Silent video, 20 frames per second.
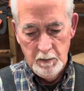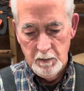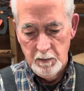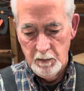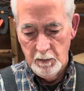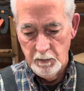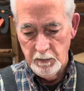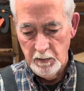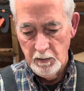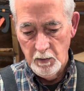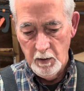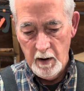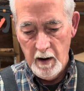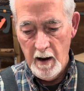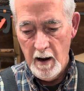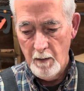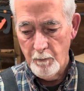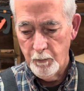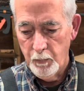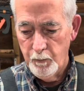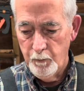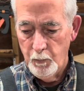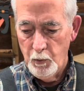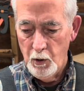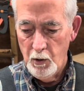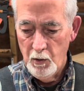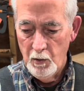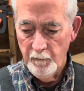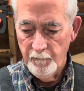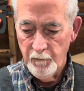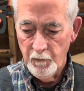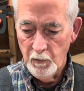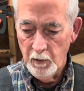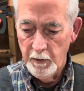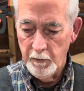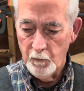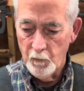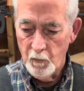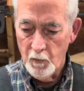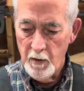Just look how beautiful
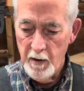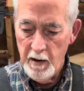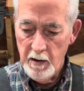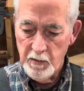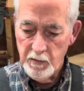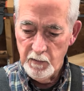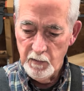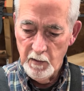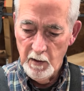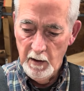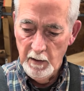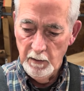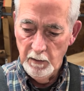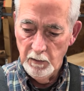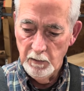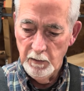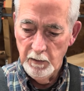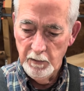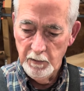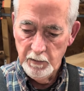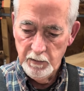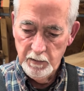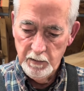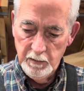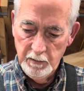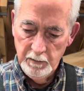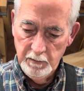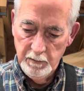and rich that looks.